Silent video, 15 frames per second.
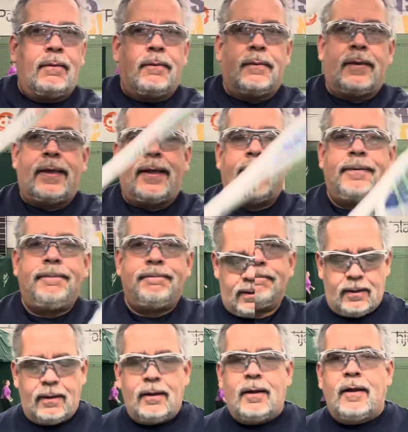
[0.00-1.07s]
Okay?
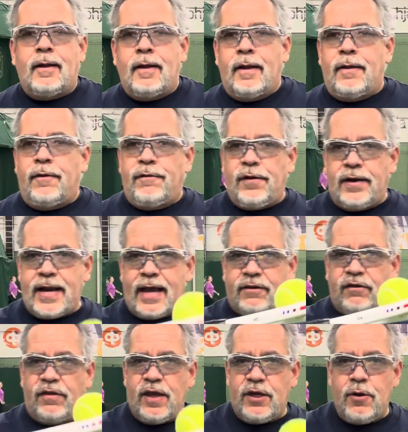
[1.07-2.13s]
The next
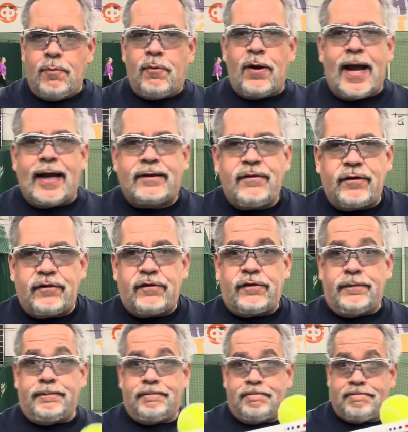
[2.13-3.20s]
thing you practice
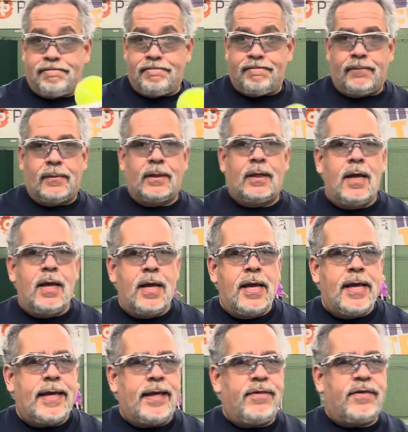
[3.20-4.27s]

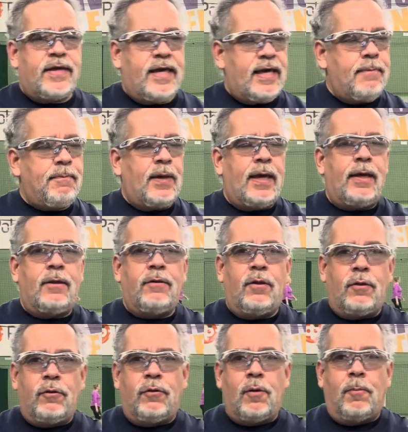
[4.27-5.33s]
is keeping
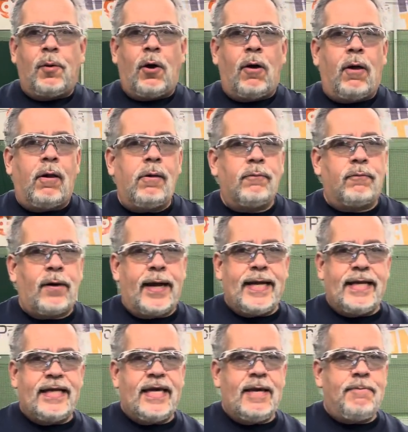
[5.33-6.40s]
the ball, right?
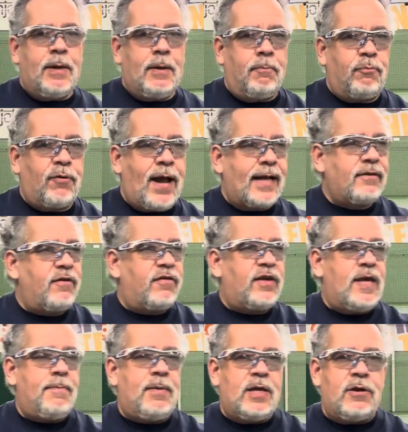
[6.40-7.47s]
And practice
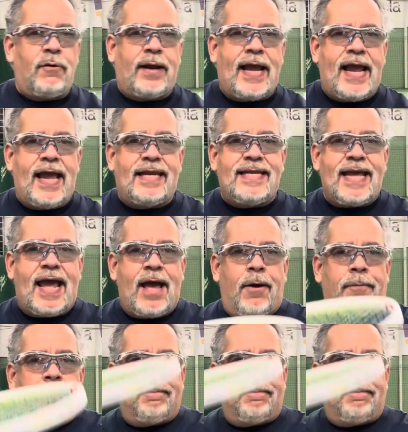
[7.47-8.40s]
keeping your hand down.